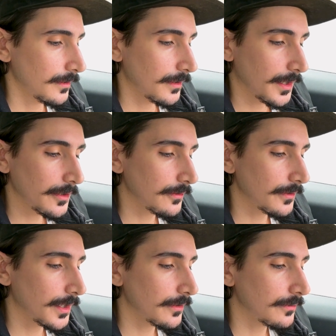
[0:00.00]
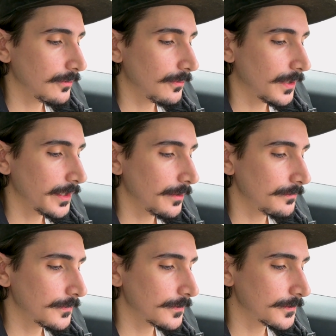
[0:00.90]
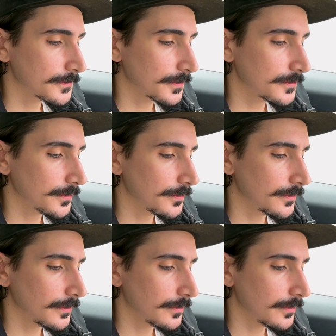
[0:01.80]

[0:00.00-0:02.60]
I don't know why I'm such a